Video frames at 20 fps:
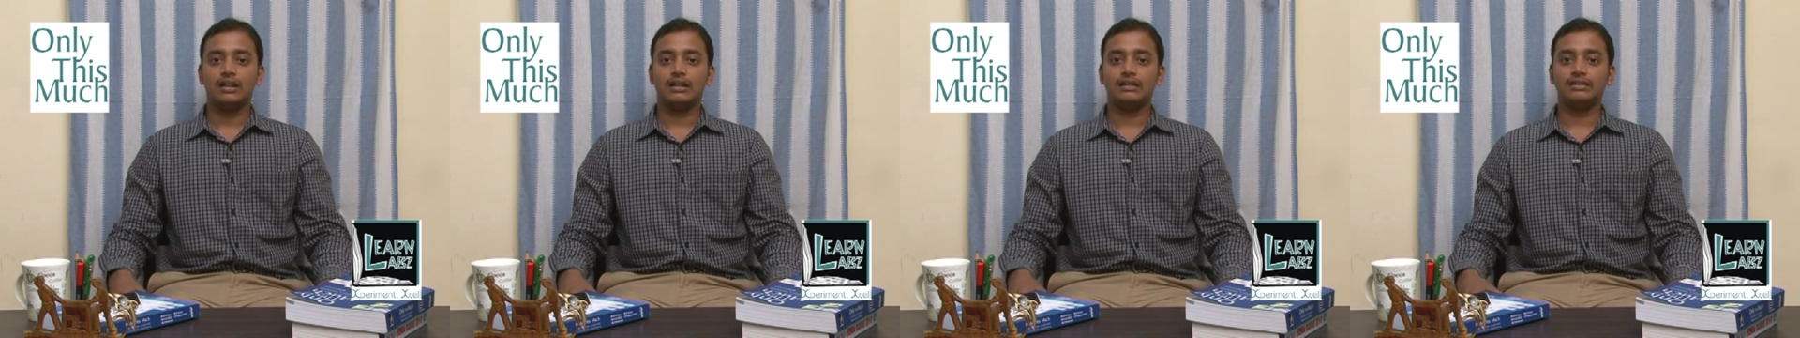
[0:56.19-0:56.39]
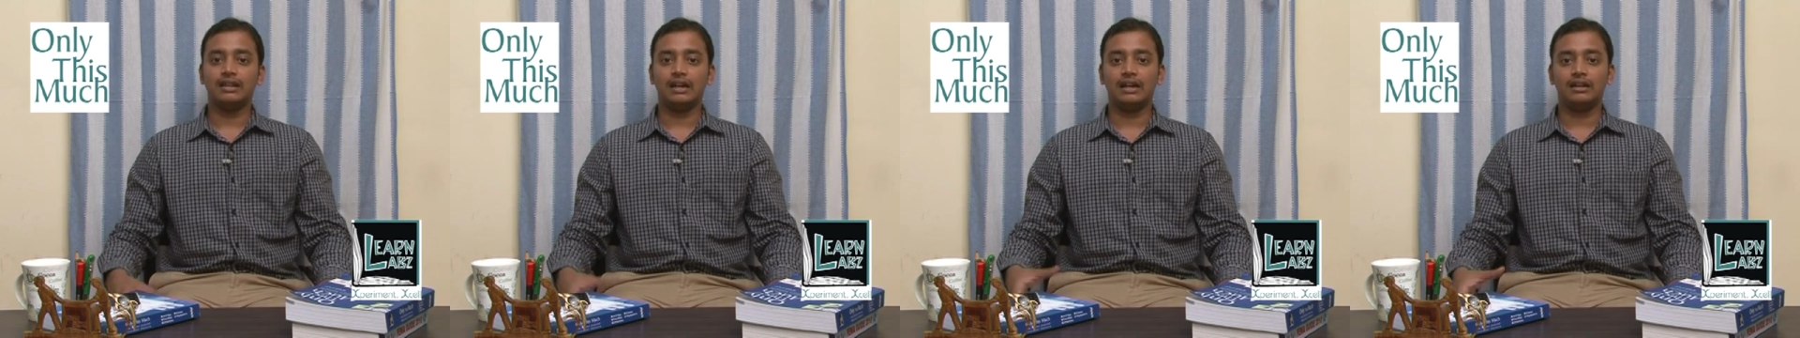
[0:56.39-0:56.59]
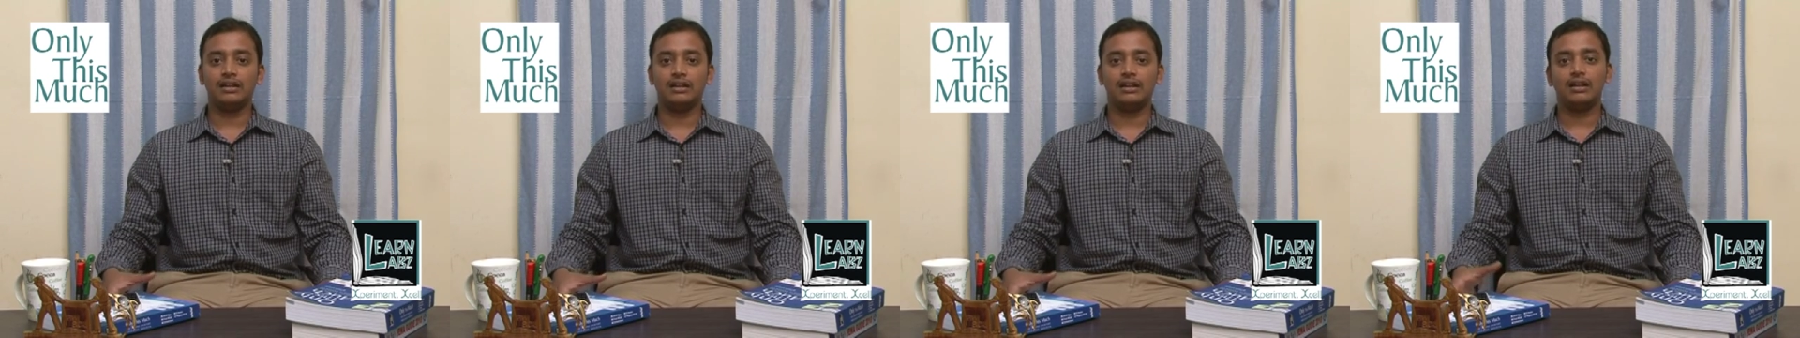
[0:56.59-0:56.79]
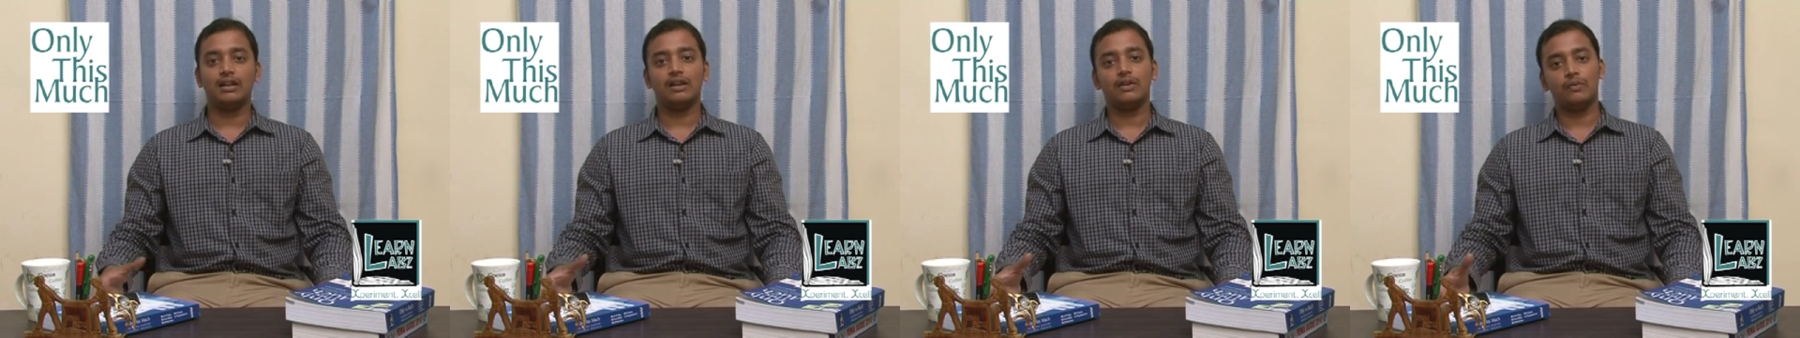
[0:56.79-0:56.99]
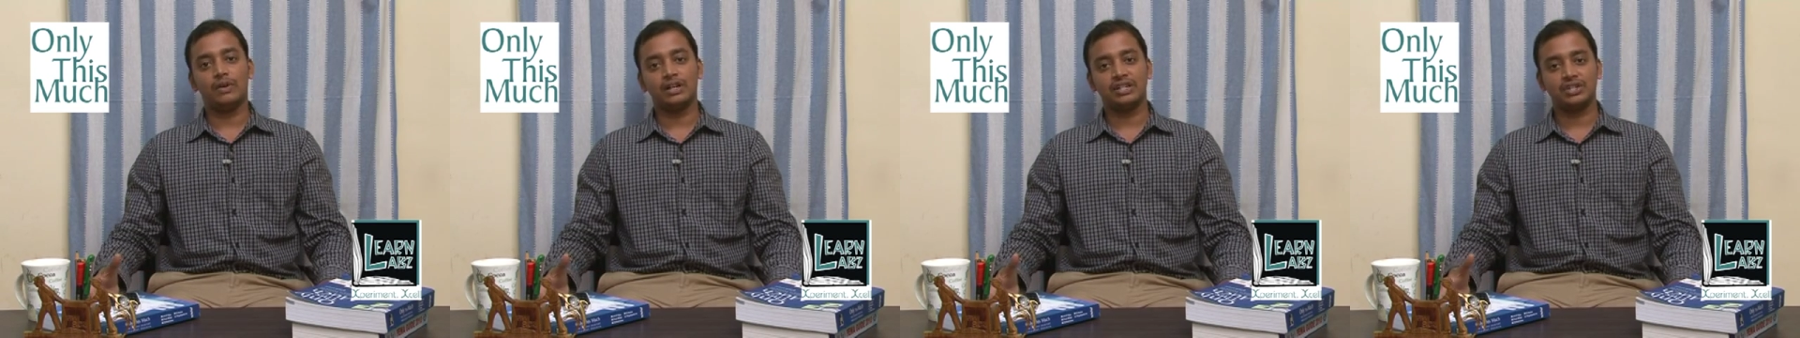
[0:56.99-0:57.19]
then
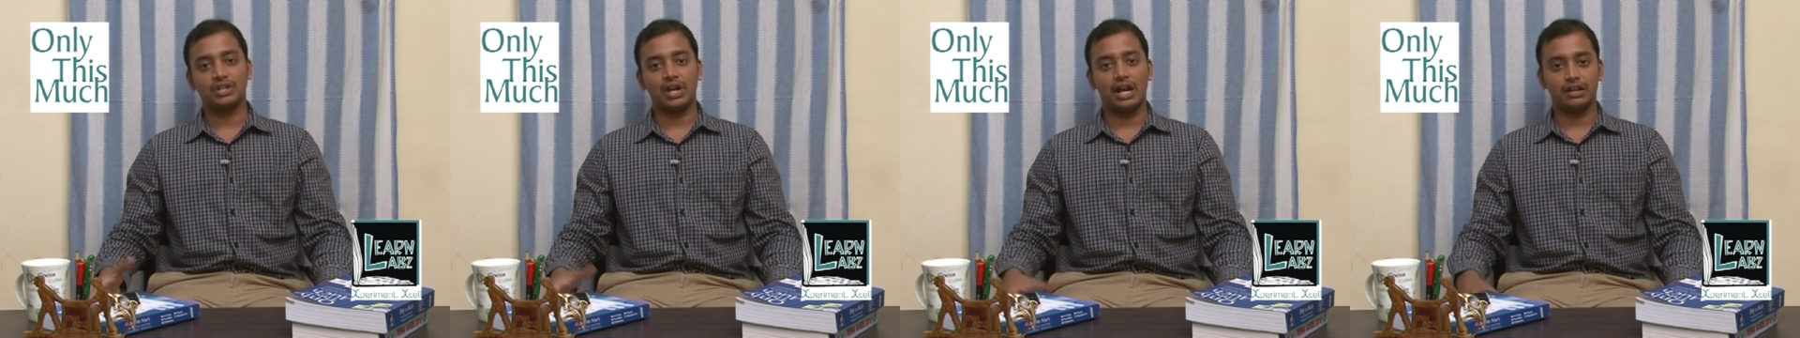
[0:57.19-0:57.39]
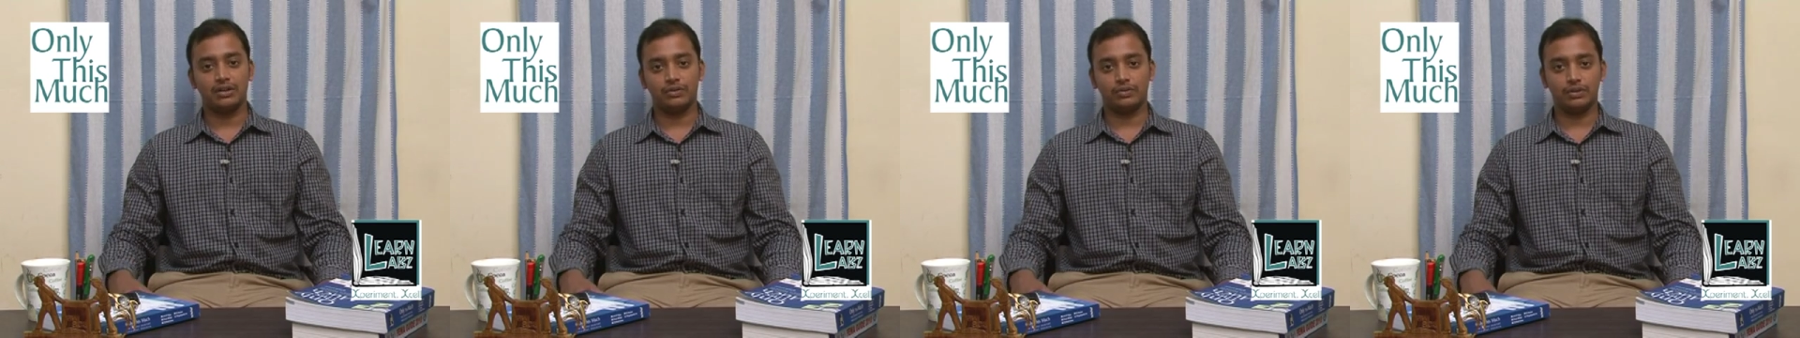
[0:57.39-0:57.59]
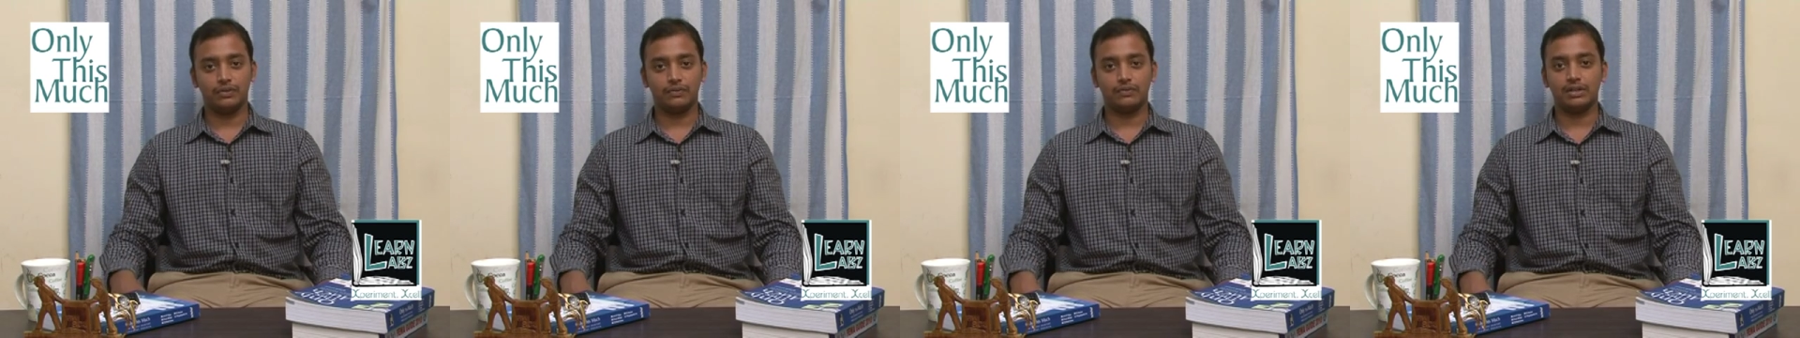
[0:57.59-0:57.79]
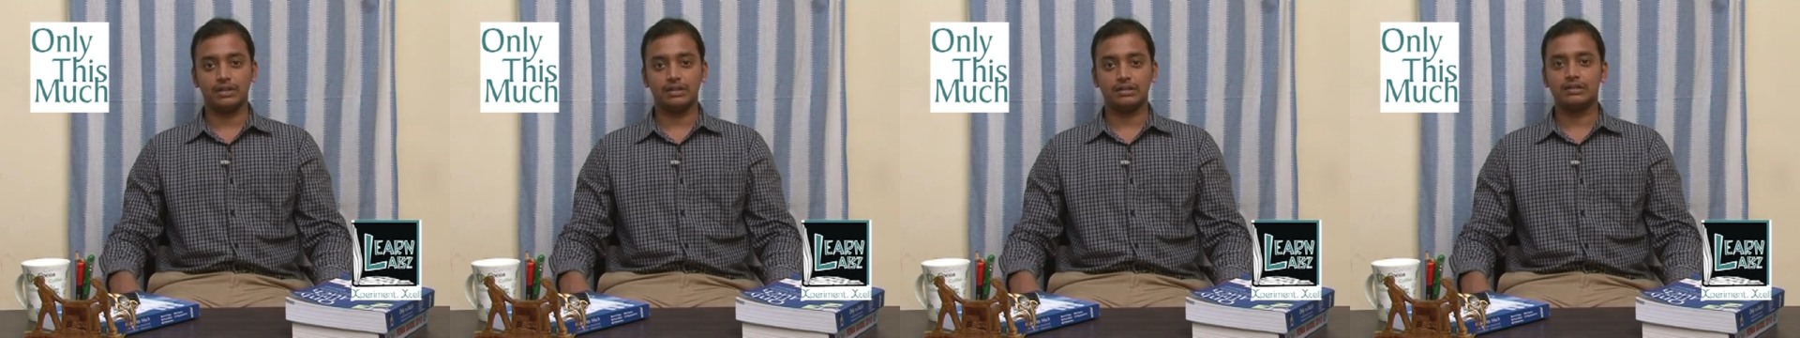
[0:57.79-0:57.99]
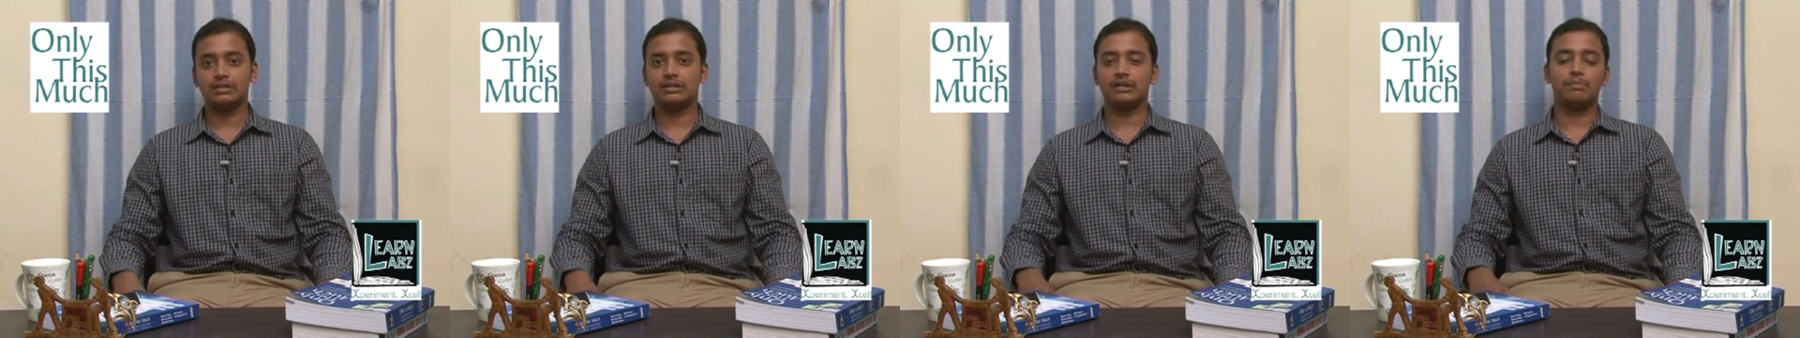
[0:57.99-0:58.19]
one short note
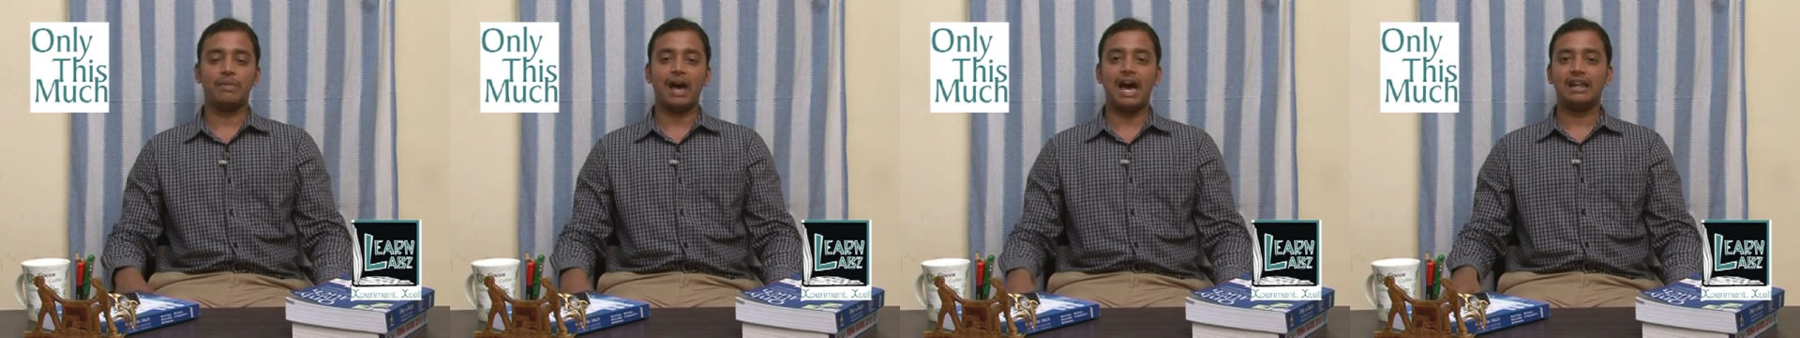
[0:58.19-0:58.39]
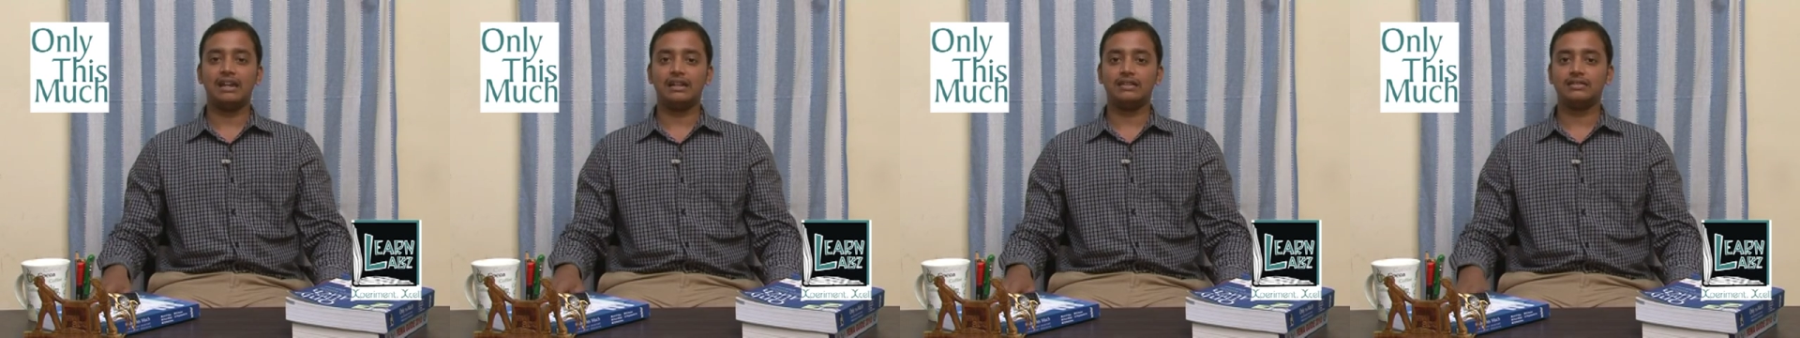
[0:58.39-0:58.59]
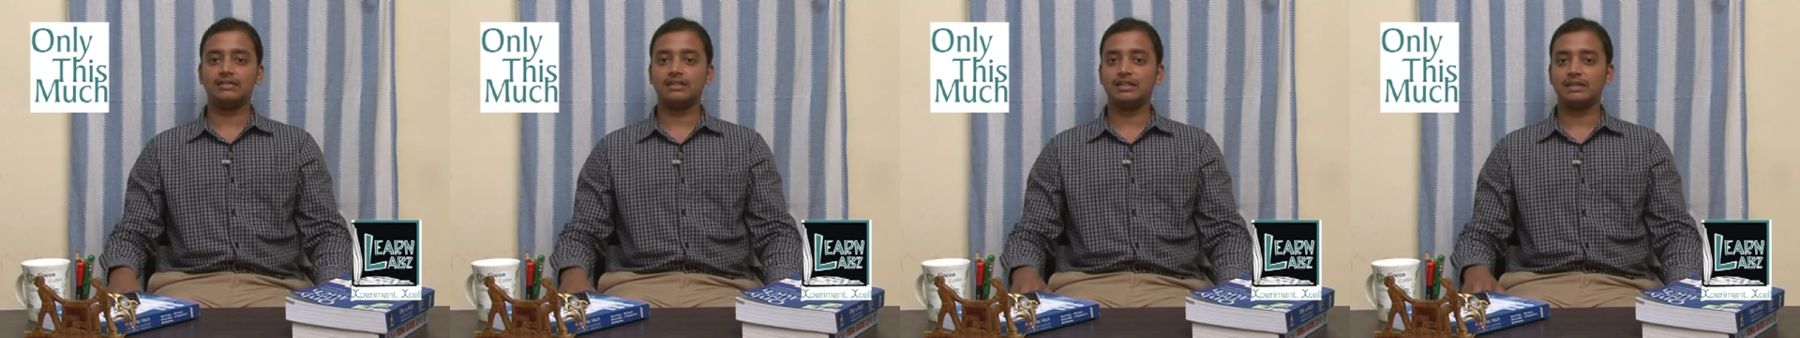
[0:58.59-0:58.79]
question, the balance